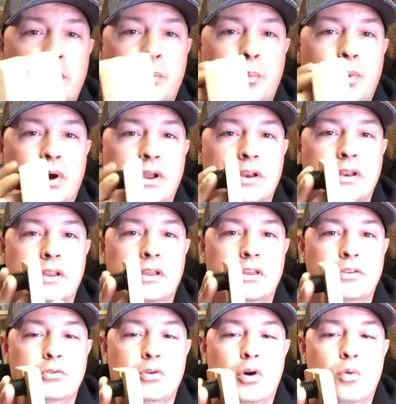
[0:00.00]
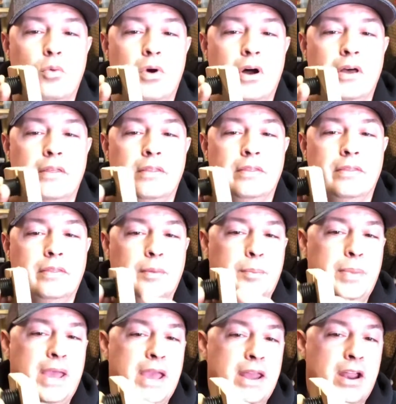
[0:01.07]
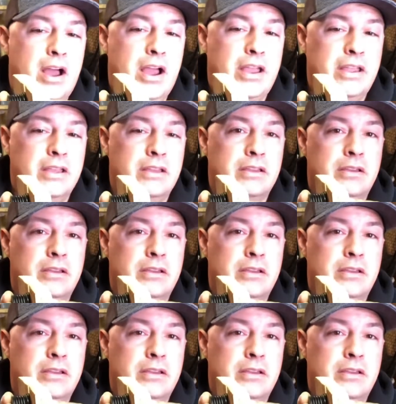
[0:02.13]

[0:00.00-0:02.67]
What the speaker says: But you don't want the pad eye